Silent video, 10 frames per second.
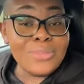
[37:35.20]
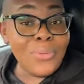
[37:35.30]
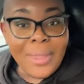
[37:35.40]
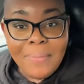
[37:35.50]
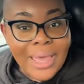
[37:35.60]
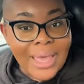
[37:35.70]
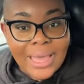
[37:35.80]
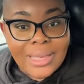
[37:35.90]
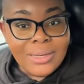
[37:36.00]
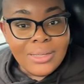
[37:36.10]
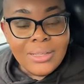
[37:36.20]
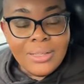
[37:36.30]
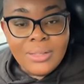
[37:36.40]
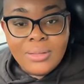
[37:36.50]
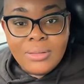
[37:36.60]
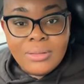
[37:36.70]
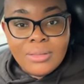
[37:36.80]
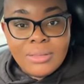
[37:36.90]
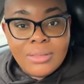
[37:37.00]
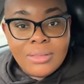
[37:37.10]
It's very bad.
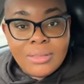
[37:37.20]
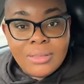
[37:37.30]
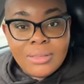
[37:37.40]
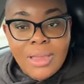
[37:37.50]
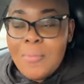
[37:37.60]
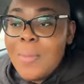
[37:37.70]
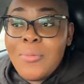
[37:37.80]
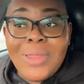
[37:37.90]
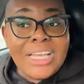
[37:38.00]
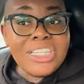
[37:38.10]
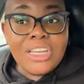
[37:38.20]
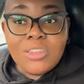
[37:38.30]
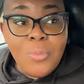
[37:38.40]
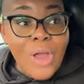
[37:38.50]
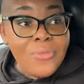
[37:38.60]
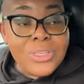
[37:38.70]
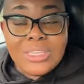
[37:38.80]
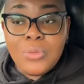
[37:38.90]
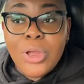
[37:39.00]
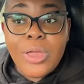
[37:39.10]
I remember when I shared the
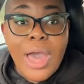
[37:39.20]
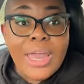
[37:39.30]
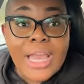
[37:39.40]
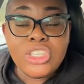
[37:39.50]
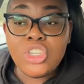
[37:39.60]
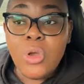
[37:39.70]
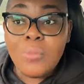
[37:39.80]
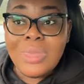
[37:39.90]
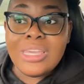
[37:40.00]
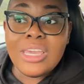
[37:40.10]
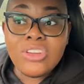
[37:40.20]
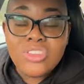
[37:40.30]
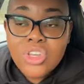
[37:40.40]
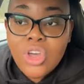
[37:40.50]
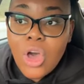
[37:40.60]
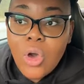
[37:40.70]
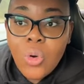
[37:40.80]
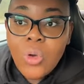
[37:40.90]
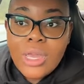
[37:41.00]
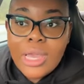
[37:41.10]
prophecy where God had shown me years
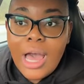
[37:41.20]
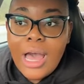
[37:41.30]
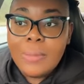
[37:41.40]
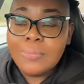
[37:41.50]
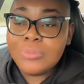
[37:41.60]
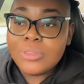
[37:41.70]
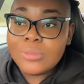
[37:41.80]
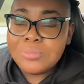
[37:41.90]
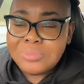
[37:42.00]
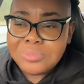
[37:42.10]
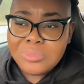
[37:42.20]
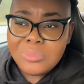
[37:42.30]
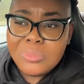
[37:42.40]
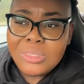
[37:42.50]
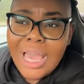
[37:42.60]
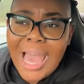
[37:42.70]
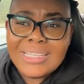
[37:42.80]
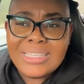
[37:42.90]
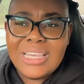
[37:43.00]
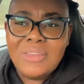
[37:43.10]
ago, um,
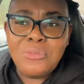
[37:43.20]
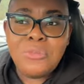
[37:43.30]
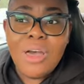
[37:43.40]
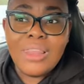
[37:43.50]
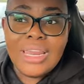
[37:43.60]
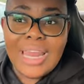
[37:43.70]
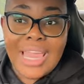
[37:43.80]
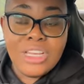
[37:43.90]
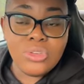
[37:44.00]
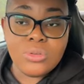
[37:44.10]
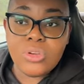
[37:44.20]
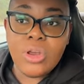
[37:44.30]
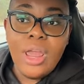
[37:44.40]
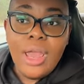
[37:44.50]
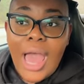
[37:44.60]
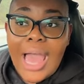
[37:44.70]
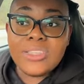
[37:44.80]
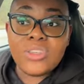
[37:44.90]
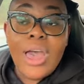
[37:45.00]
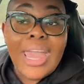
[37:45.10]
I'd seen fallen angels, or
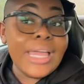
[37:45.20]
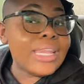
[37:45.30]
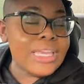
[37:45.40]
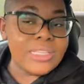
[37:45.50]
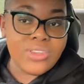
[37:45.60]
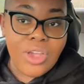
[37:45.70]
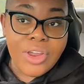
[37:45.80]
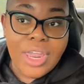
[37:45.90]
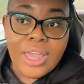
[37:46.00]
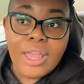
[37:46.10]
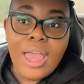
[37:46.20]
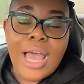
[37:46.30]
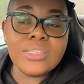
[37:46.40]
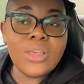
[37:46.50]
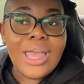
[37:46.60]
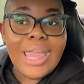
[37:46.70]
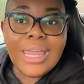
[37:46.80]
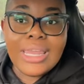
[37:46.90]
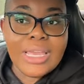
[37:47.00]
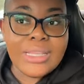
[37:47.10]
I saw aliens, sorry. I saw
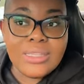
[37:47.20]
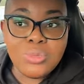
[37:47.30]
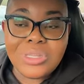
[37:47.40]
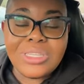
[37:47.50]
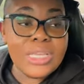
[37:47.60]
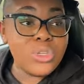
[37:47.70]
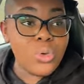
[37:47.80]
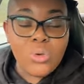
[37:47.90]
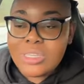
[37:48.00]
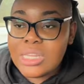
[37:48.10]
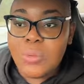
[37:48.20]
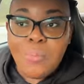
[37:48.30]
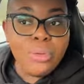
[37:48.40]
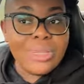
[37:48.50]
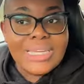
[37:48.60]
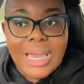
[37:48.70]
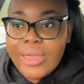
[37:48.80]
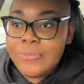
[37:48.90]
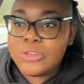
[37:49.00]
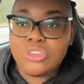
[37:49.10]
aliens with tentacles and they were pulling
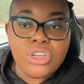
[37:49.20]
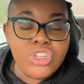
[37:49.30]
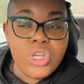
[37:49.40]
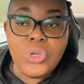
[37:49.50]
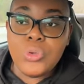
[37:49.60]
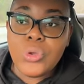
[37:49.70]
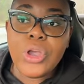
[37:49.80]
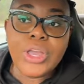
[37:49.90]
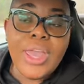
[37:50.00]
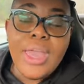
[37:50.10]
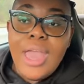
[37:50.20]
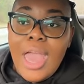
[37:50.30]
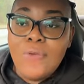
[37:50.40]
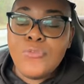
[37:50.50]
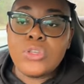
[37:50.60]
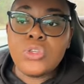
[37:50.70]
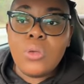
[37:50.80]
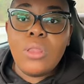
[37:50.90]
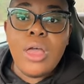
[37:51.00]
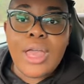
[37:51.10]
down infrastructure in New York. And for
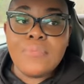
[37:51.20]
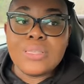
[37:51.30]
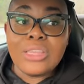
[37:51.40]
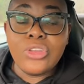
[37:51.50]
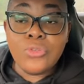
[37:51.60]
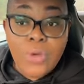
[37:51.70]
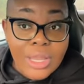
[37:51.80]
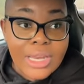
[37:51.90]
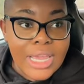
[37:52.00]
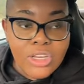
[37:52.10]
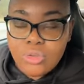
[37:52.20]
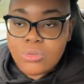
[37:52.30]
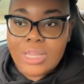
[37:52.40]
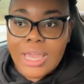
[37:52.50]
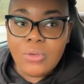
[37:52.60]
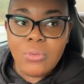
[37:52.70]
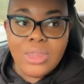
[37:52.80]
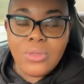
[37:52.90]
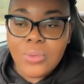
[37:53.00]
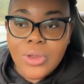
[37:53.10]
so long, I was like, they're fallen angels. Like,
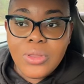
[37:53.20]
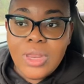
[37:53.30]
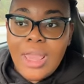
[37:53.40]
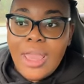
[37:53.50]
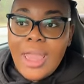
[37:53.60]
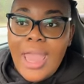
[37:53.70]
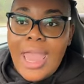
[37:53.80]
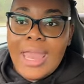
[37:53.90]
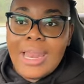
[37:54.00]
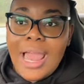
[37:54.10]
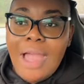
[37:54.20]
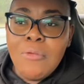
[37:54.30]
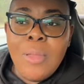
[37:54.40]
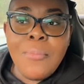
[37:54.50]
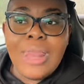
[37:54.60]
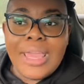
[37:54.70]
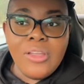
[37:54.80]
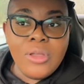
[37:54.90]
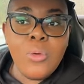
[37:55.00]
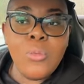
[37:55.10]
what in the world? And I remember
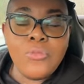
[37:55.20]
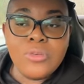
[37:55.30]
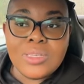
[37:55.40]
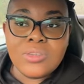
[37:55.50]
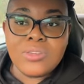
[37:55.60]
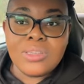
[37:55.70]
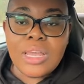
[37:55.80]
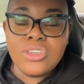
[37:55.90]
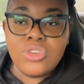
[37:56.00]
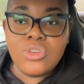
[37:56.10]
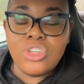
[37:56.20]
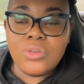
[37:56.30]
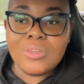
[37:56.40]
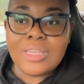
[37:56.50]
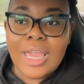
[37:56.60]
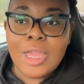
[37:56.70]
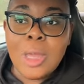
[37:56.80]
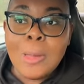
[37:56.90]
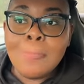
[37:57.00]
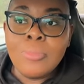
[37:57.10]
like hearing a word from Sister Celestial and she was
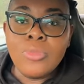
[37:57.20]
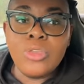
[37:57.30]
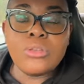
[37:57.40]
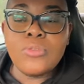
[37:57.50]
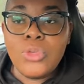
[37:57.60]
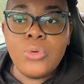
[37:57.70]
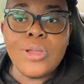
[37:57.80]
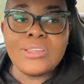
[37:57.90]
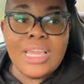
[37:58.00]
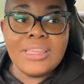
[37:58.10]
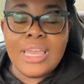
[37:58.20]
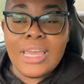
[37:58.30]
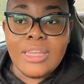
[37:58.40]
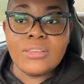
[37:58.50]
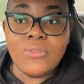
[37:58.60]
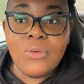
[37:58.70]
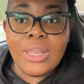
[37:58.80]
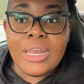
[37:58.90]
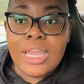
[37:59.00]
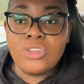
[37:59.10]
like, those of you who are saying the aliens are
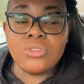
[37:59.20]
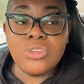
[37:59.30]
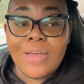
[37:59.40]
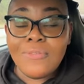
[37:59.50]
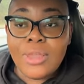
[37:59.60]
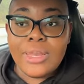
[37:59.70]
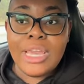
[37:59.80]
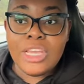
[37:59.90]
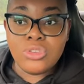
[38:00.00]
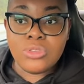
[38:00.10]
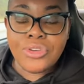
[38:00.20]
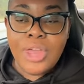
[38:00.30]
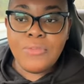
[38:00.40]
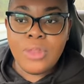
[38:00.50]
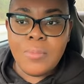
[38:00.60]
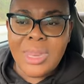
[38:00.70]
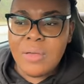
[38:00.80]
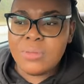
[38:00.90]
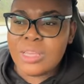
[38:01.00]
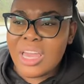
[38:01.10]
fallen angels, they're not fallen angels, they're Nephilim.
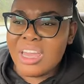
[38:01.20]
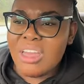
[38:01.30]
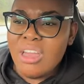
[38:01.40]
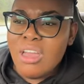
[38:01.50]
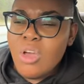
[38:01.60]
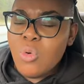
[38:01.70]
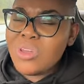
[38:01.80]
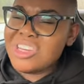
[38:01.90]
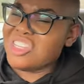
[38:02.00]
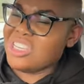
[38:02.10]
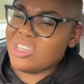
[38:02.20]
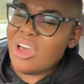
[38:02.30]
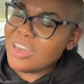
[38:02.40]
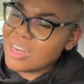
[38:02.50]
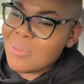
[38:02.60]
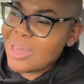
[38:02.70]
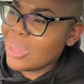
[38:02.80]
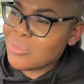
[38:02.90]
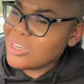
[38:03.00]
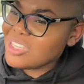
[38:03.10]
And I was like, what is she talking
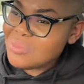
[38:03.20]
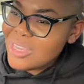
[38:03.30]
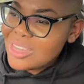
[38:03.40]
about? Like, what does